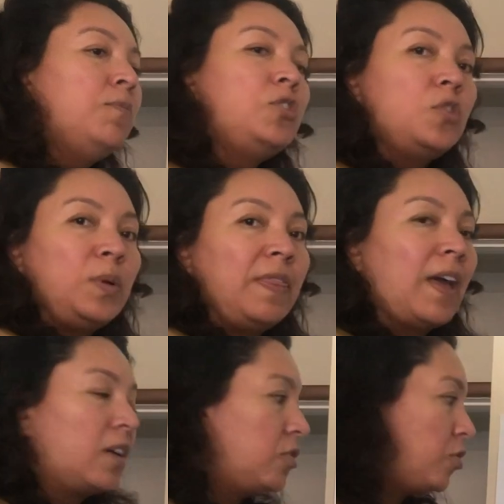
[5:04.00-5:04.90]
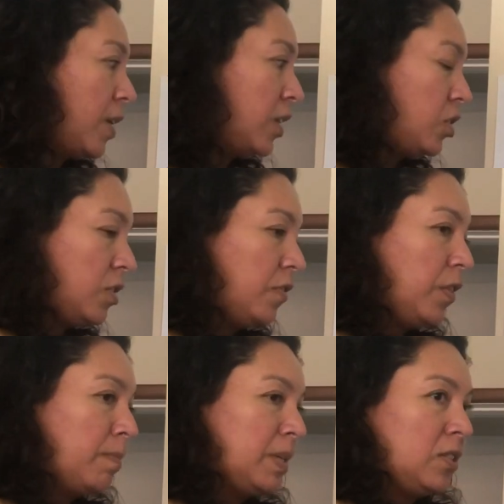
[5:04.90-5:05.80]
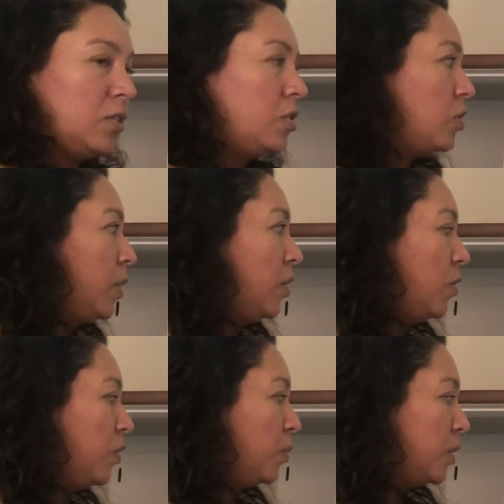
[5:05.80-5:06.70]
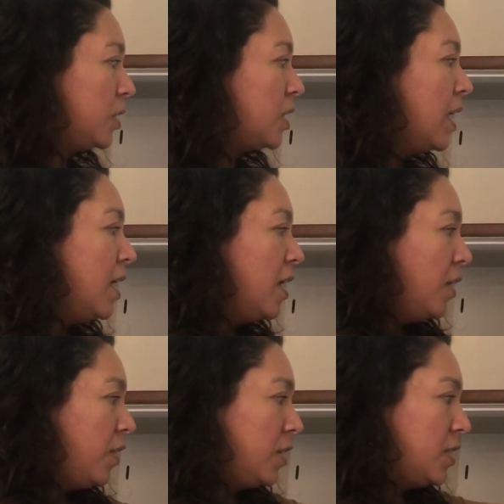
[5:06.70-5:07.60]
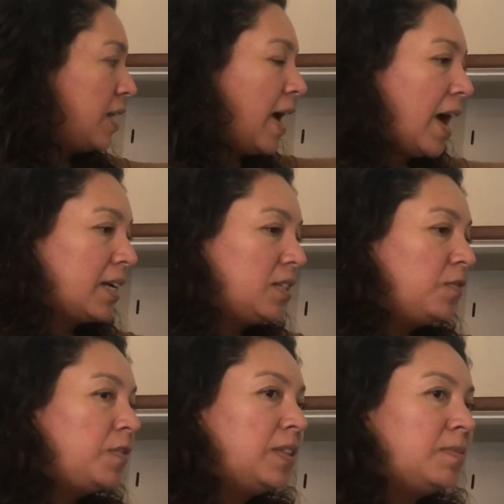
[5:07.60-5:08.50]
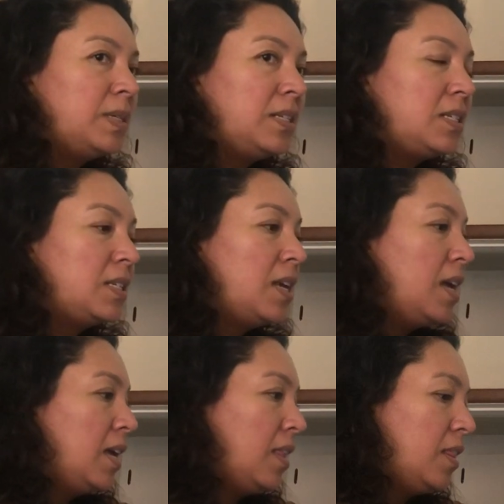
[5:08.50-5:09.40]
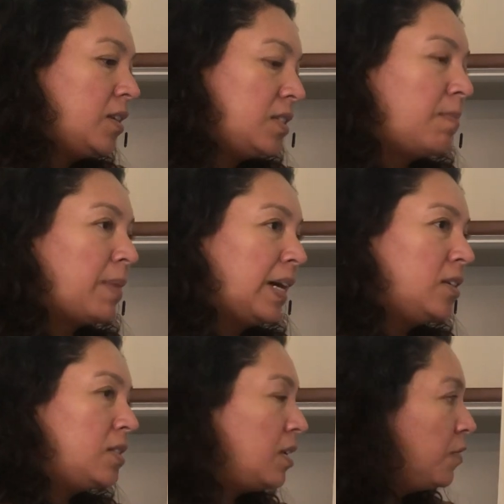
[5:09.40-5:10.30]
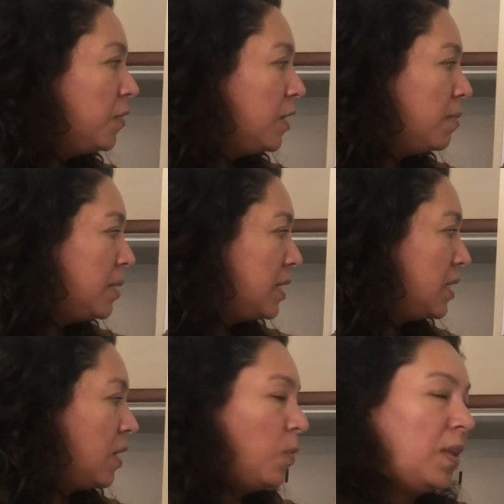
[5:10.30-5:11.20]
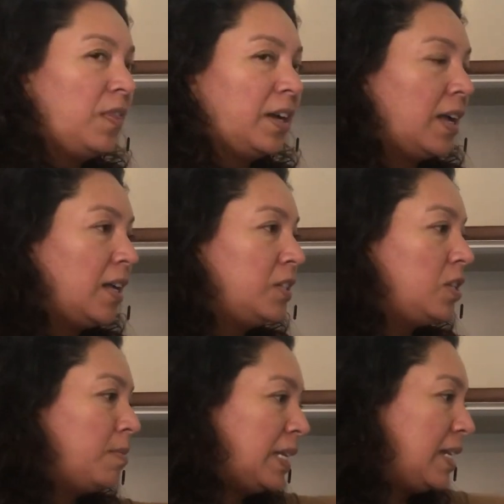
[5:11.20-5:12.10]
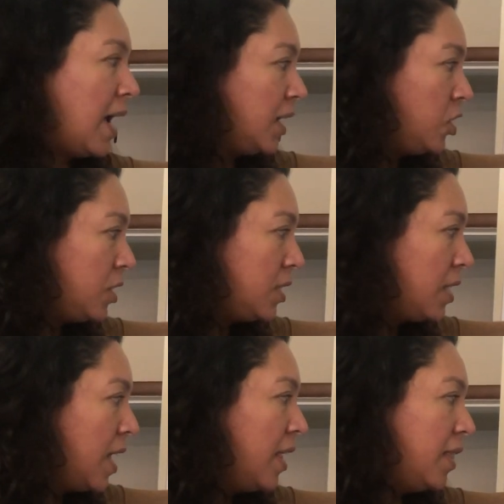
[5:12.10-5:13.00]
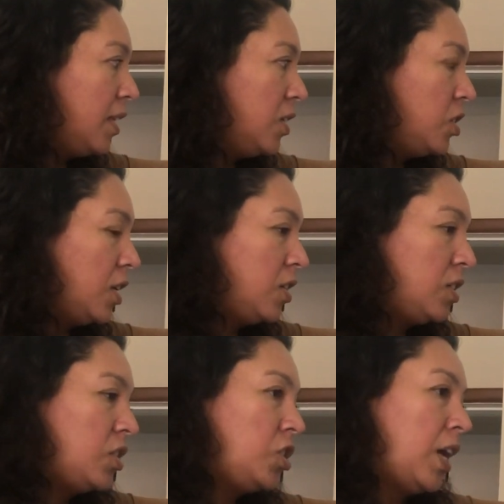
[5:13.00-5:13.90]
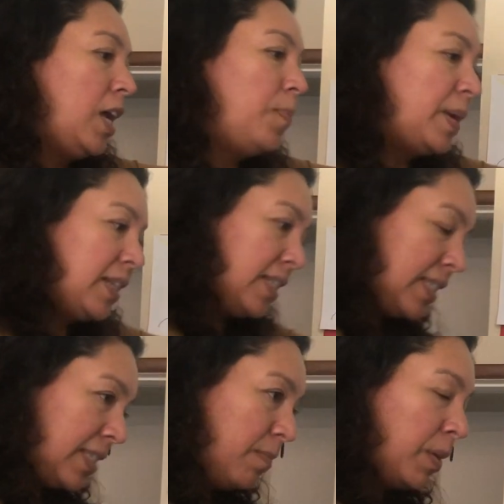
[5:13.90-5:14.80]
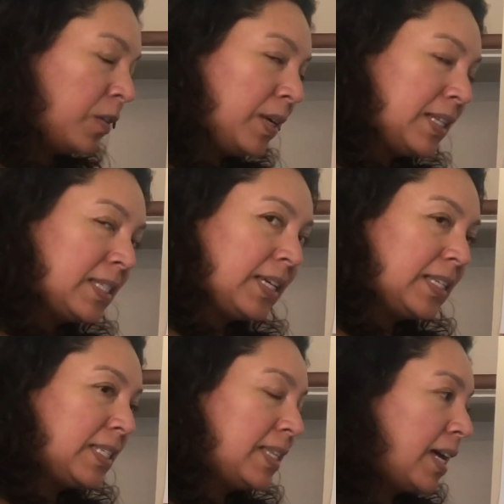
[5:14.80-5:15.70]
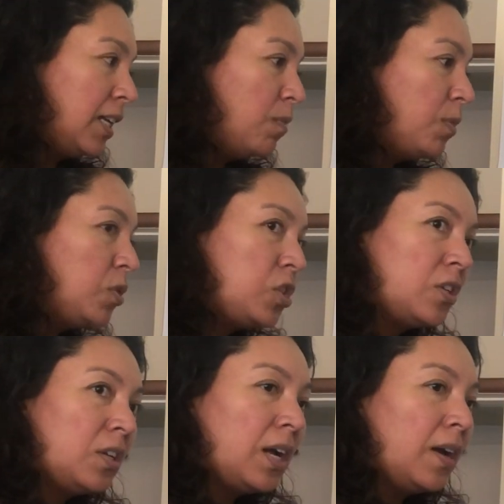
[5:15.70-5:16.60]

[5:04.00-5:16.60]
doing that contraction of the muscle. So in other words, there's the actin filament and there's a myosin filament, and when the calcium attaches, then it changes shape and it creates like a sliding motion,